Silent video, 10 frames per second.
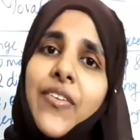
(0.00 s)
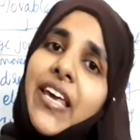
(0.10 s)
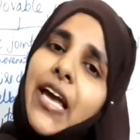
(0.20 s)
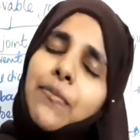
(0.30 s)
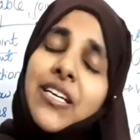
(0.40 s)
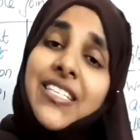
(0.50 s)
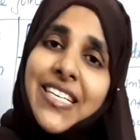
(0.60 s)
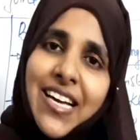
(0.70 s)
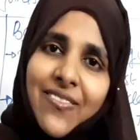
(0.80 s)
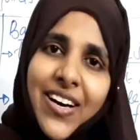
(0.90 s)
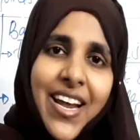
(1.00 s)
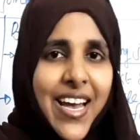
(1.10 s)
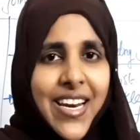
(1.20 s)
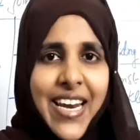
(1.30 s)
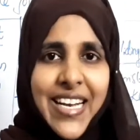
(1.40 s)
we can meet in our
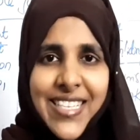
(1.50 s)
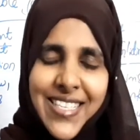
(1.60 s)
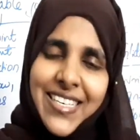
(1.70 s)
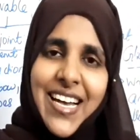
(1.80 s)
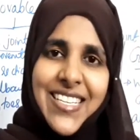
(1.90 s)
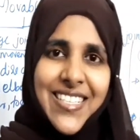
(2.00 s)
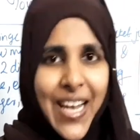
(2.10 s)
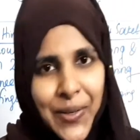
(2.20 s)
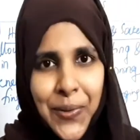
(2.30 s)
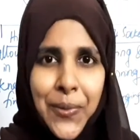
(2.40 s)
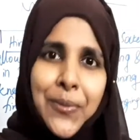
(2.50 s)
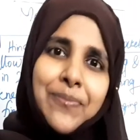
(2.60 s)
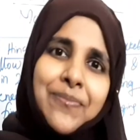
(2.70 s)
next class. Thank you.